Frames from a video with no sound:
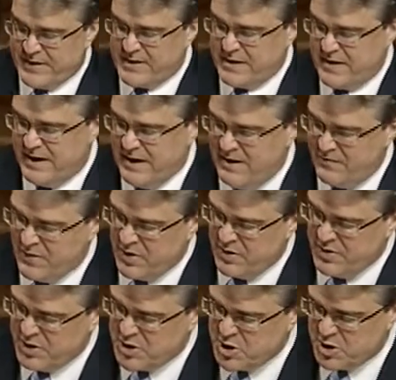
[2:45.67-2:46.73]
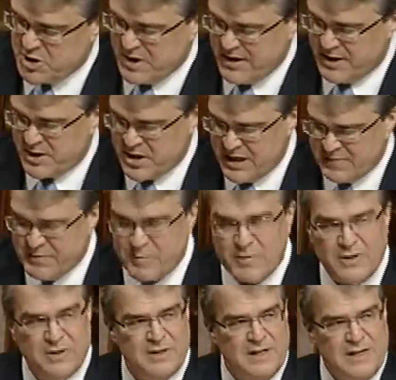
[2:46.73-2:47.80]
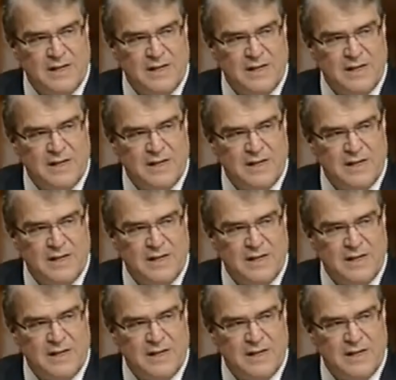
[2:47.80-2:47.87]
that they have earned is just unacceptable.